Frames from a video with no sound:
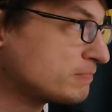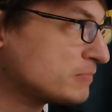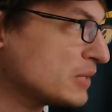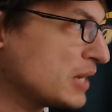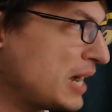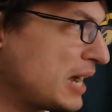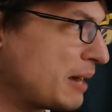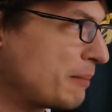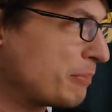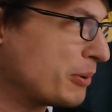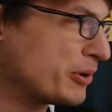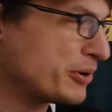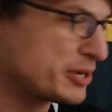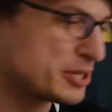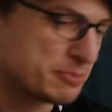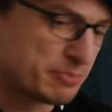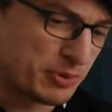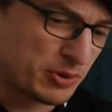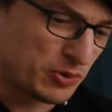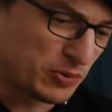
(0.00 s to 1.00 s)
Bodie's
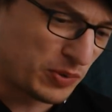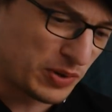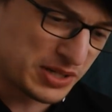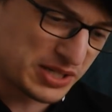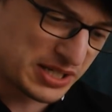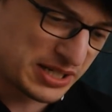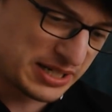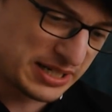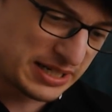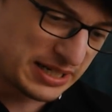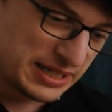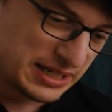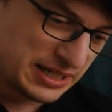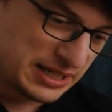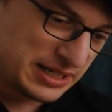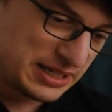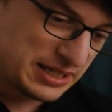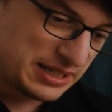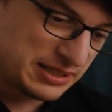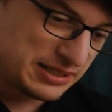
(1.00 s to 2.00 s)
boot wasn't
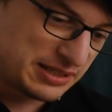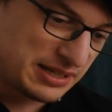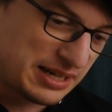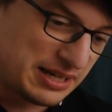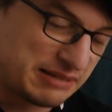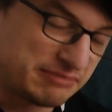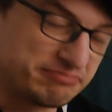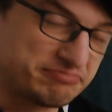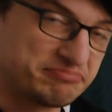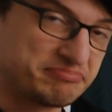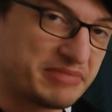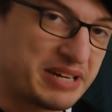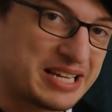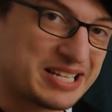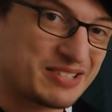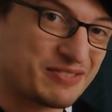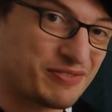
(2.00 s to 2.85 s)
as